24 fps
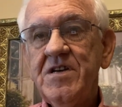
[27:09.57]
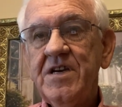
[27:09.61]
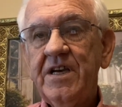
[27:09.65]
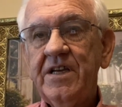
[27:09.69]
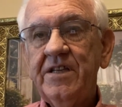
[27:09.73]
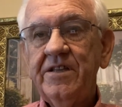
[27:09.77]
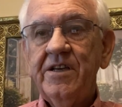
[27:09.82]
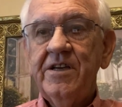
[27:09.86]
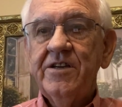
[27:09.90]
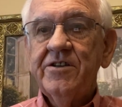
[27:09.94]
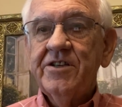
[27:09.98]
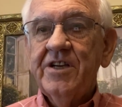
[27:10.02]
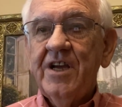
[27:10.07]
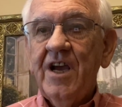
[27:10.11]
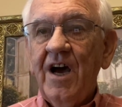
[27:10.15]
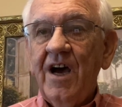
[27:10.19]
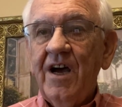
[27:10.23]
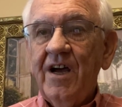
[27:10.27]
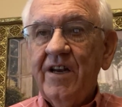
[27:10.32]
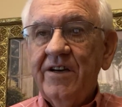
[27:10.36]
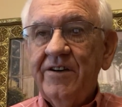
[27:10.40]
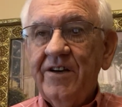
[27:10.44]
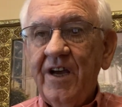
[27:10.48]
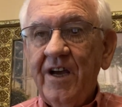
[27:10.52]
In this
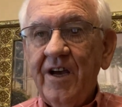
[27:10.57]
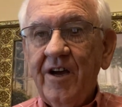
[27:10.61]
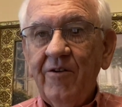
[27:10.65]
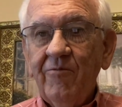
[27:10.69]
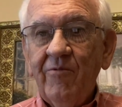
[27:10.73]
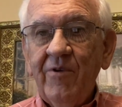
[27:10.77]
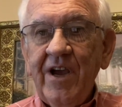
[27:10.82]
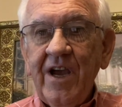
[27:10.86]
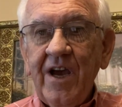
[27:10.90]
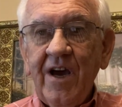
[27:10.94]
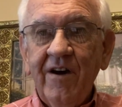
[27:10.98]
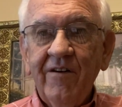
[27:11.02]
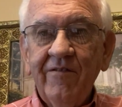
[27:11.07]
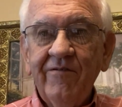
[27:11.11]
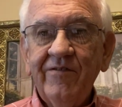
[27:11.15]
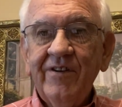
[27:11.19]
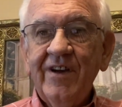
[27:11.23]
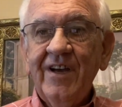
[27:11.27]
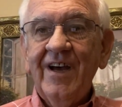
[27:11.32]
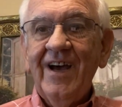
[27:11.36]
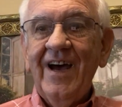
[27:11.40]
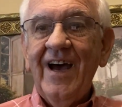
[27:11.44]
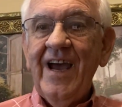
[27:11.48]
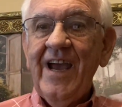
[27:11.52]
God, uh, we have
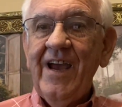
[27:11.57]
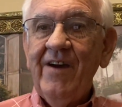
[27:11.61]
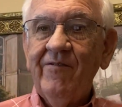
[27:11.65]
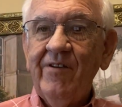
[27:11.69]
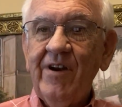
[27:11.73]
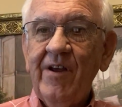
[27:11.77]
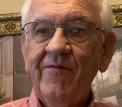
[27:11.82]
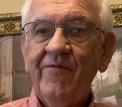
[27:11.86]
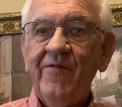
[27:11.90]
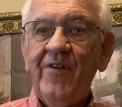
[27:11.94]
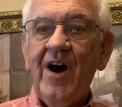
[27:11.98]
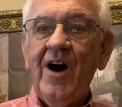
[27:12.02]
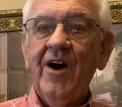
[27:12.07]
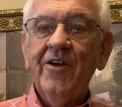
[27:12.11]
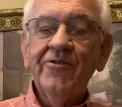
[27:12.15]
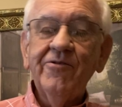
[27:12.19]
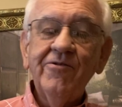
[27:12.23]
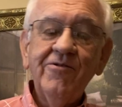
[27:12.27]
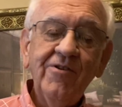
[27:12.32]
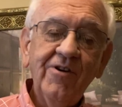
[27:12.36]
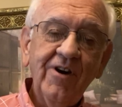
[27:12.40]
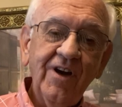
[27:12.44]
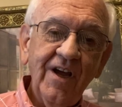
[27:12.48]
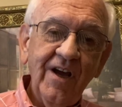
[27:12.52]
a Heavenly Father
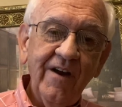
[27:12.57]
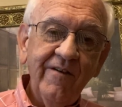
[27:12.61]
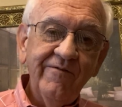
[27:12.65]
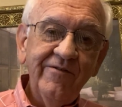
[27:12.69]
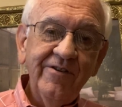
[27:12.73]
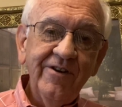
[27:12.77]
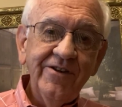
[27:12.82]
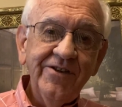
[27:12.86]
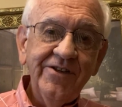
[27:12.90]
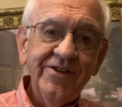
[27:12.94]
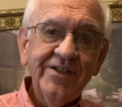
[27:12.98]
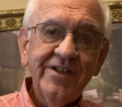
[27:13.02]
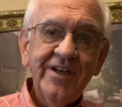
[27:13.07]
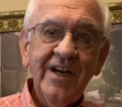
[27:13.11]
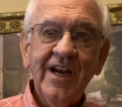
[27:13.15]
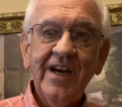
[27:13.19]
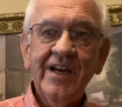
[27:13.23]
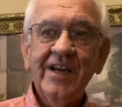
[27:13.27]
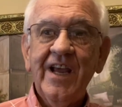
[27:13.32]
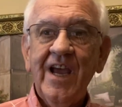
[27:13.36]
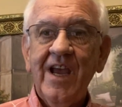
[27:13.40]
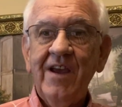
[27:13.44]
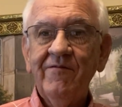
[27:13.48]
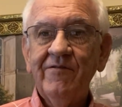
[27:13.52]
who loved us
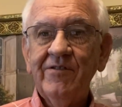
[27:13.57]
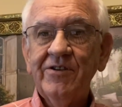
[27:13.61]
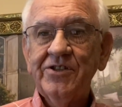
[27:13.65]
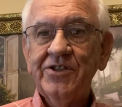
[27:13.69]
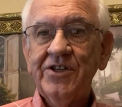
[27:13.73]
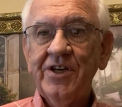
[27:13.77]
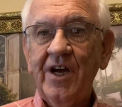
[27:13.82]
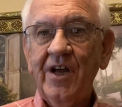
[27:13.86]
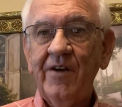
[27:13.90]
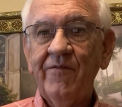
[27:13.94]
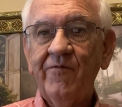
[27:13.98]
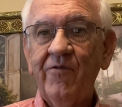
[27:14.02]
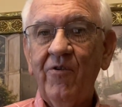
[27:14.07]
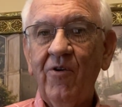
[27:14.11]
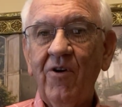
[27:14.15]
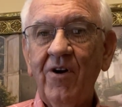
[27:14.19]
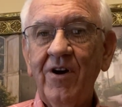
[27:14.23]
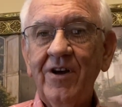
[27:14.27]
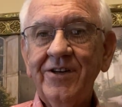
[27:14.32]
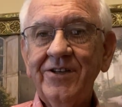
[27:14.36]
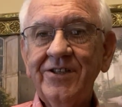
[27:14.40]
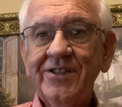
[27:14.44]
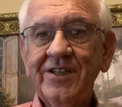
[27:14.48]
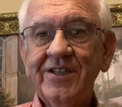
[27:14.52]
and gave His Son
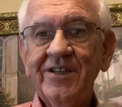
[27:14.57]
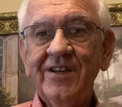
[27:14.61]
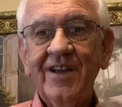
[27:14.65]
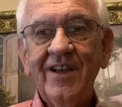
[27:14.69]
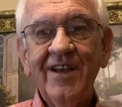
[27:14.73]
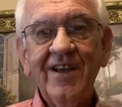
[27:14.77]
for us.